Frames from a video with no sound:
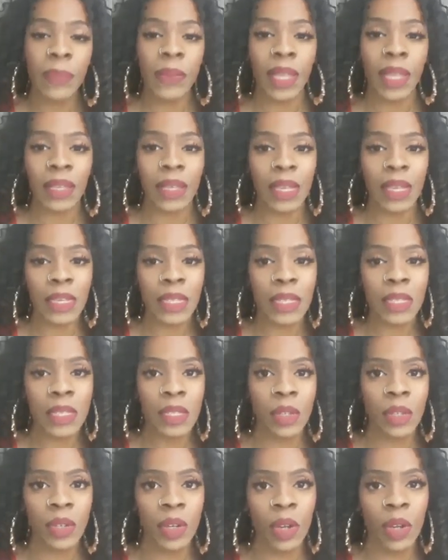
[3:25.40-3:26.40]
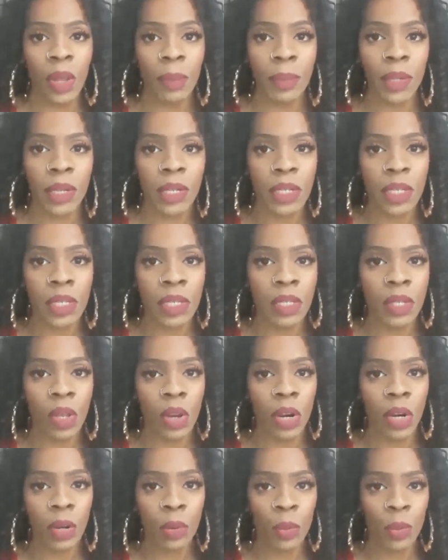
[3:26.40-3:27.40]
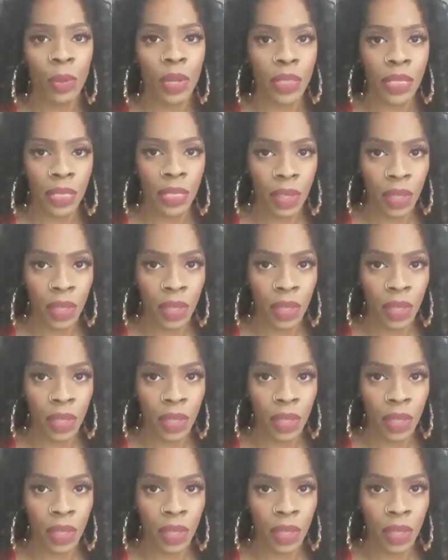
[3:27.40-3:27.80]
I guess, I'm going to start with